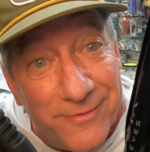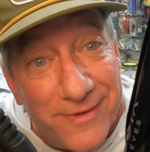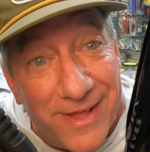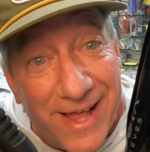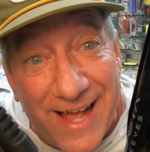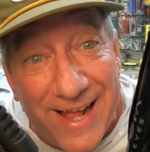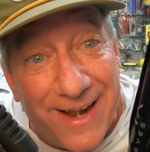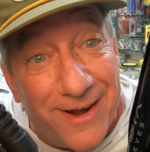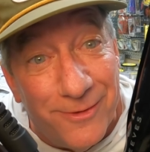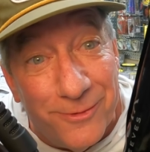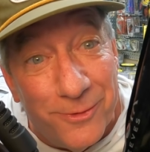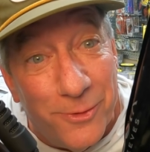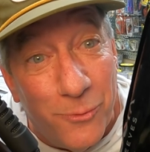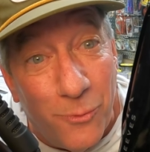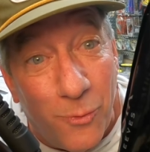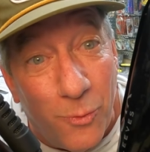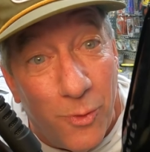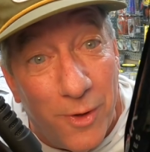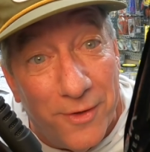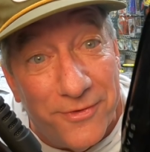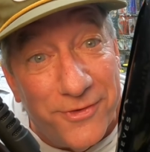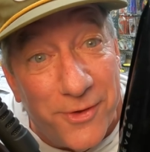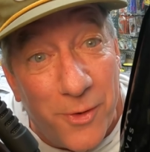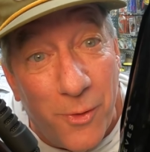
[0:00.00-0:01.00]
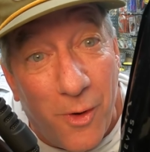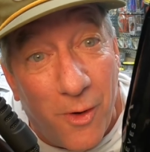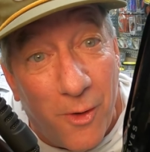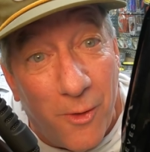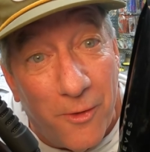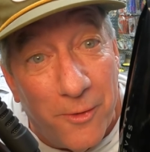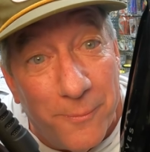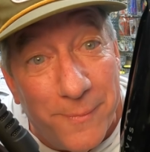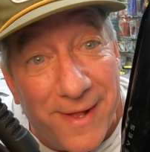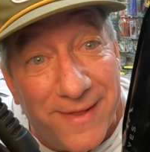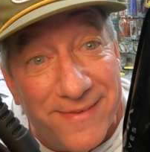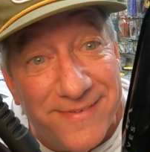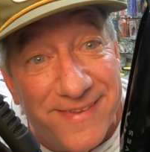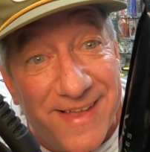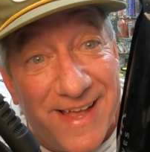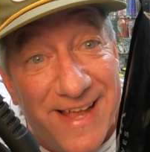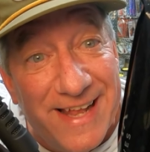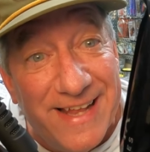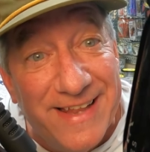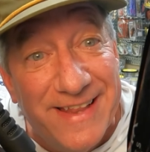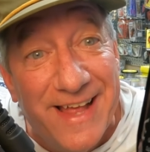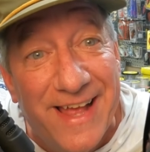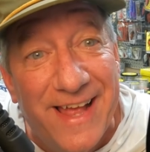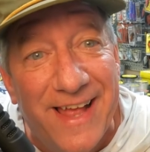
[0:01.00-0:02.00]
I don't know what's so hard about
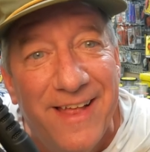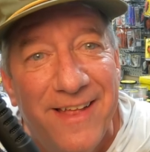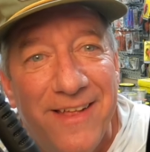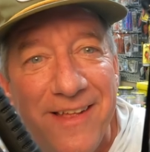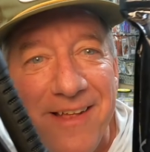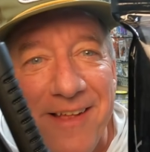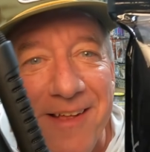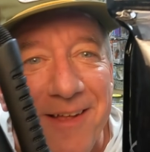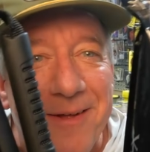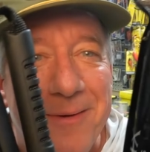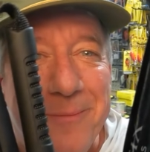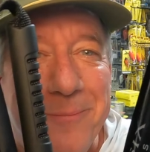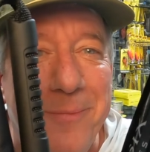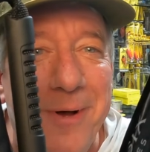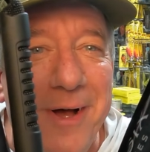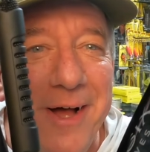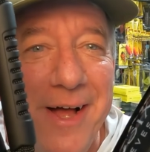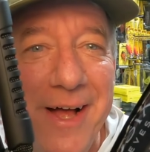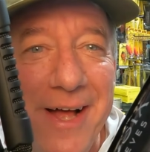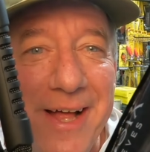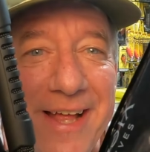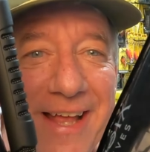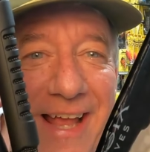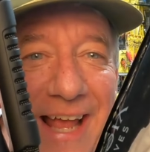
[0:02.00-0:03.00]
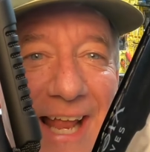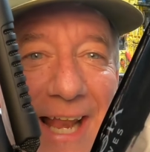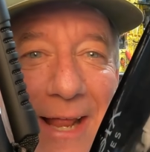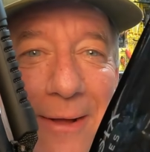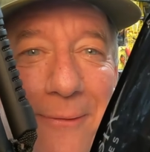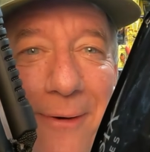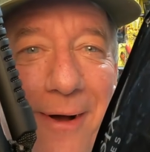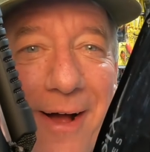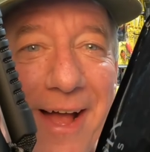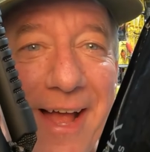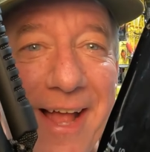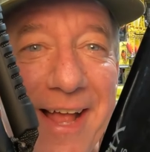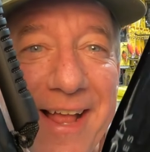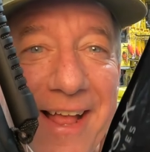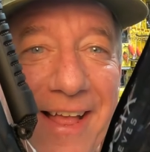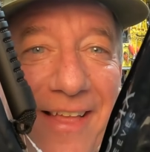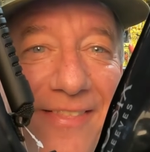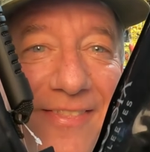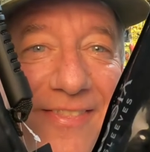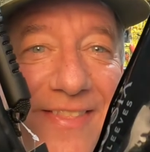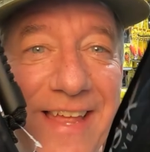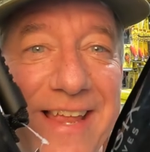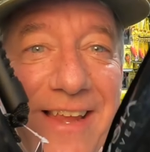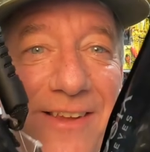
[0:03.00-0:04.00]
saying that. But anyway,
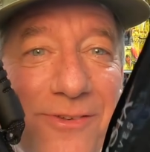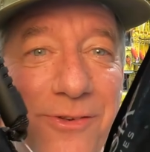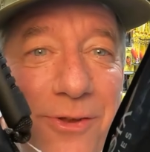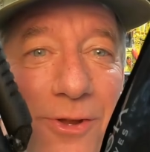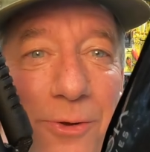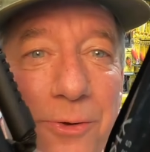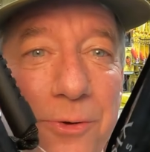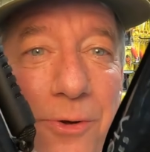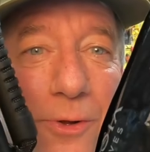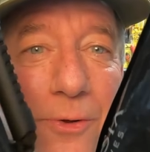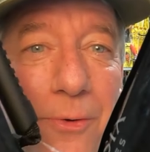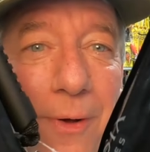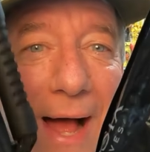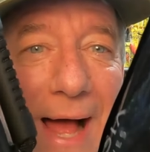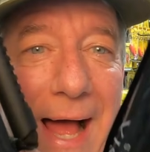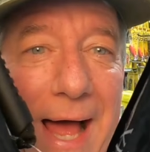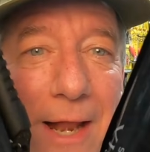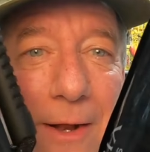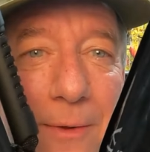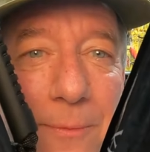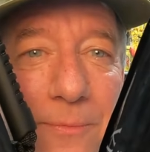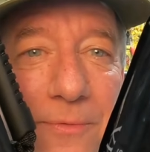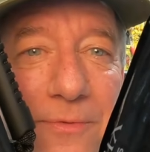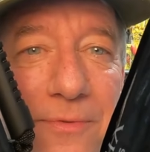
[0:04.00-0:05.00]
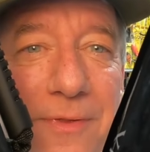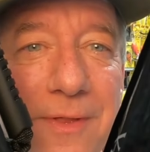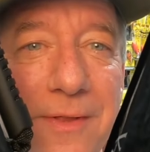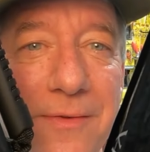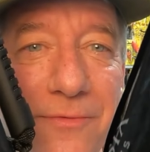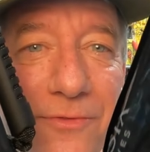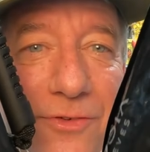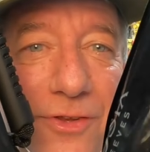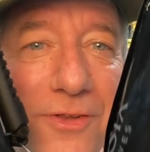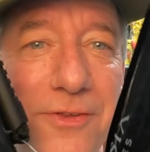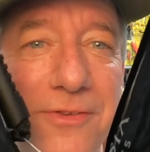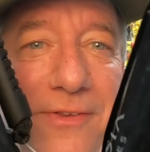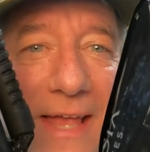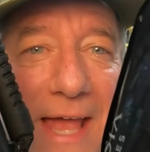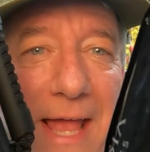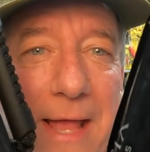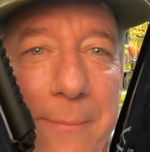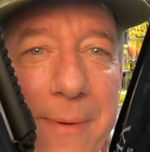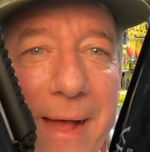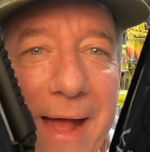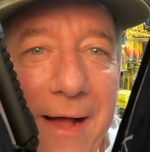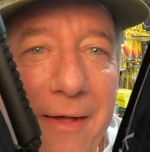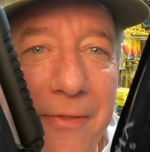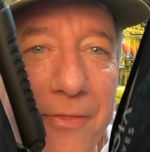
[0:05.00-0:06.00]
these 2 new items just came
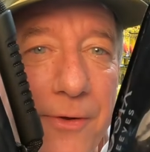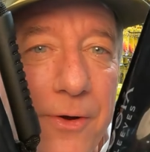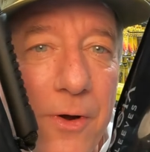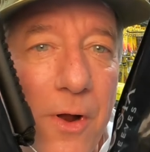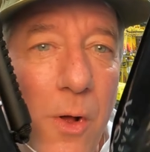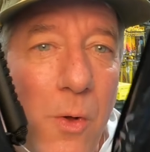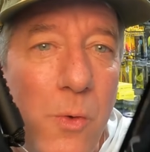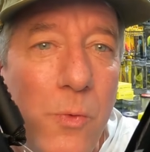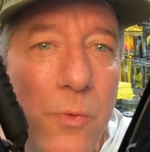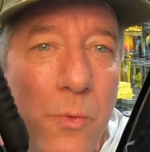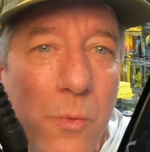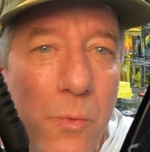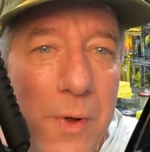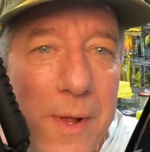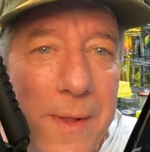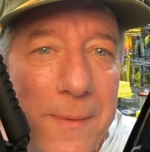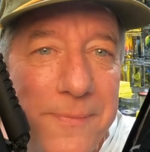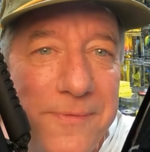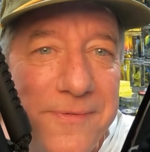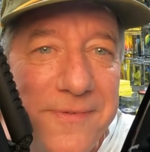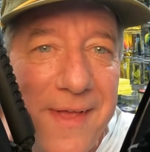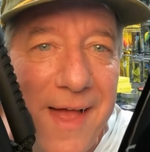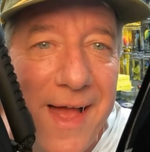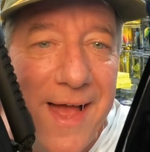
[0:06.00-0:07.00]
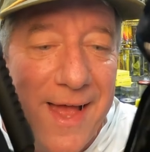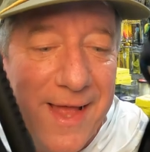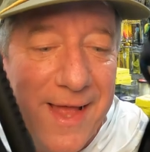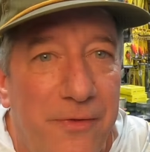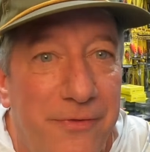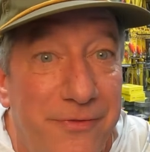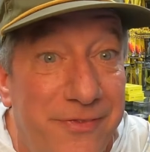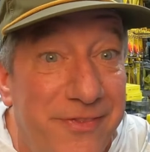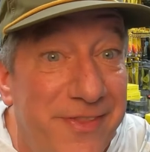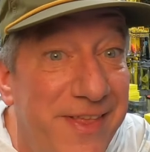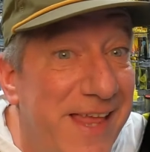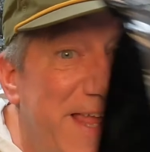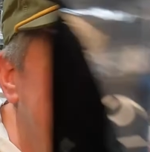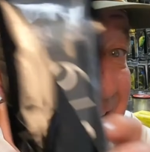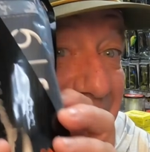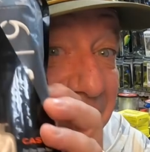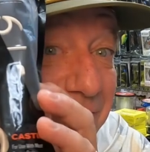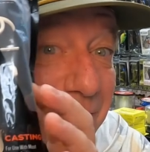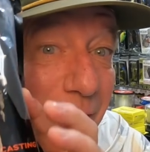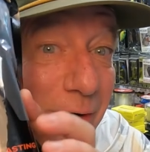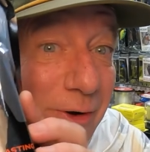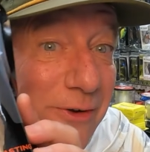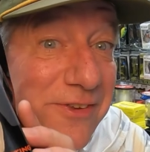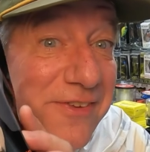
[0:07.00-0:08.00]
out. They're on the website. These
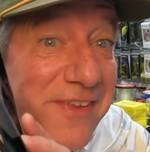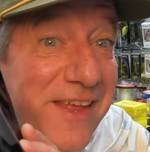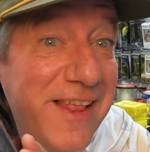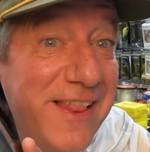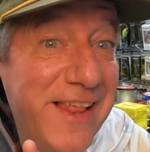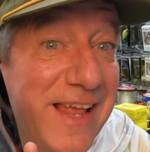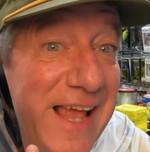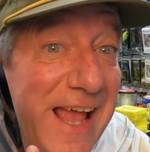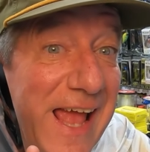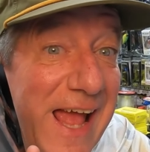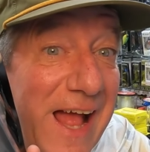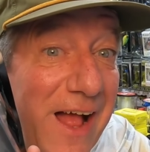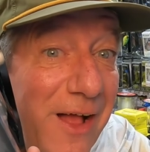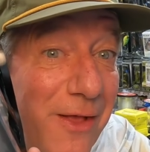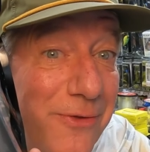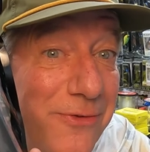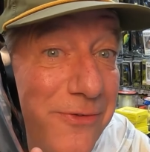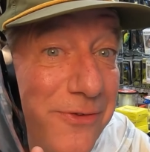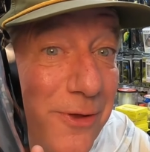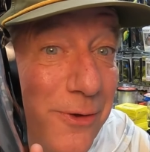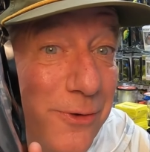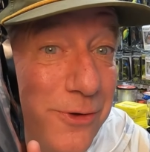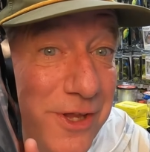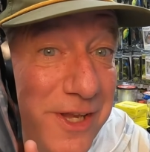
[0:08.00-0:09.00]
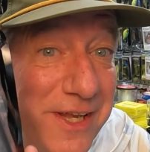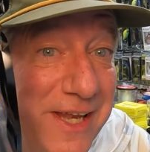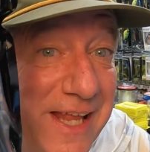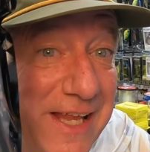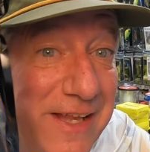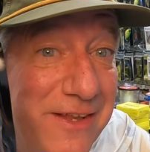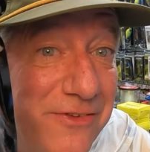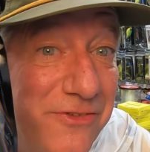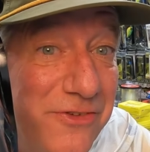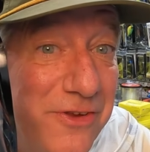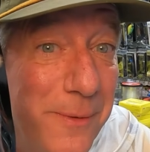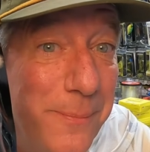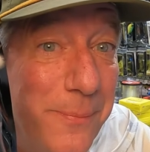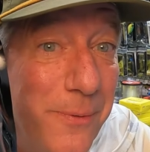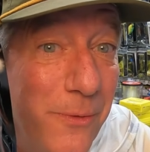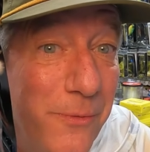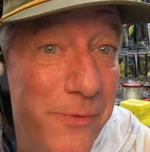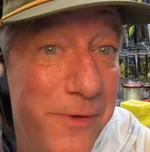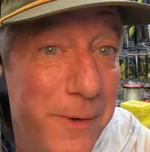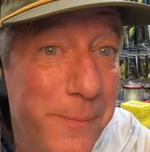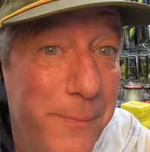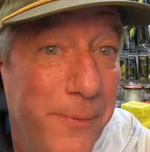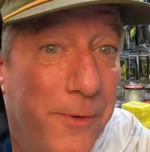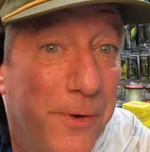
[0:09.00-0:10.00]
are selling out, so you need to jump on
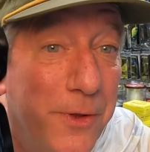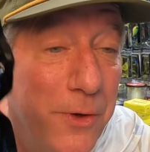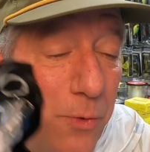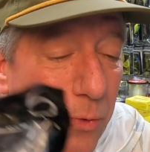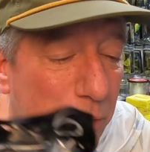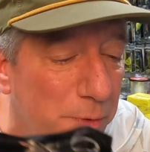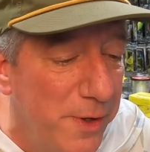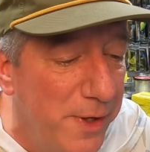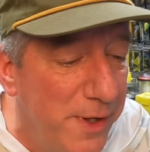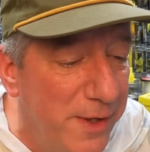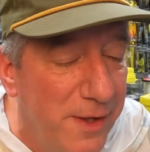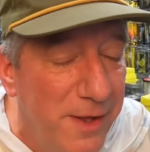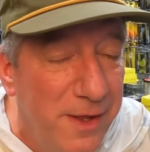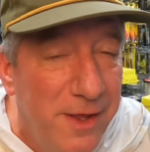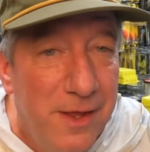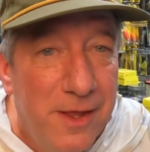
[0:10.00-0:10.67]
there pretty quick.